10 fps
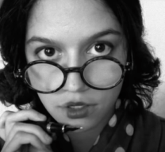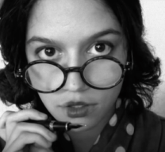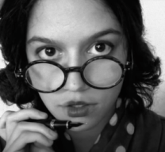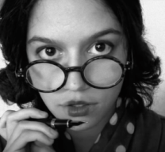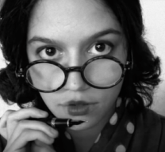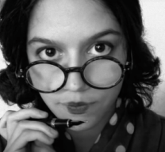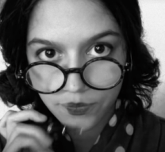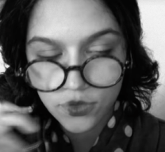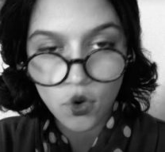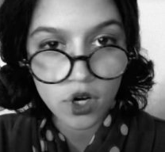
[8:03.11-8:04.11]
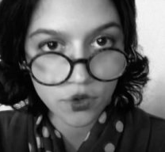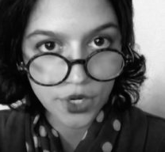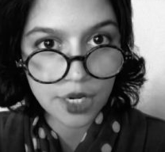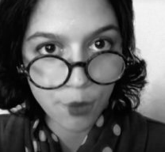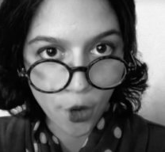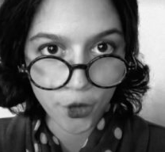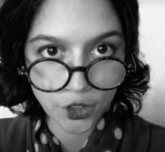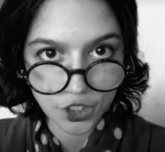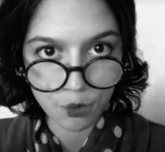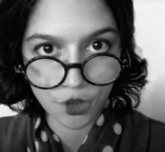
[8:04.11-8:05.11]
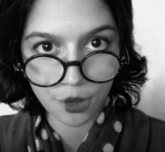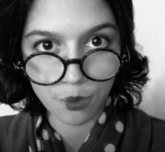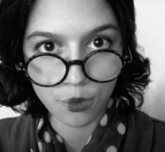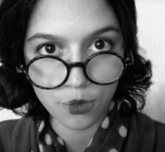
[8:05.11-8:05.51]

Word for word: it or create a partnership with him.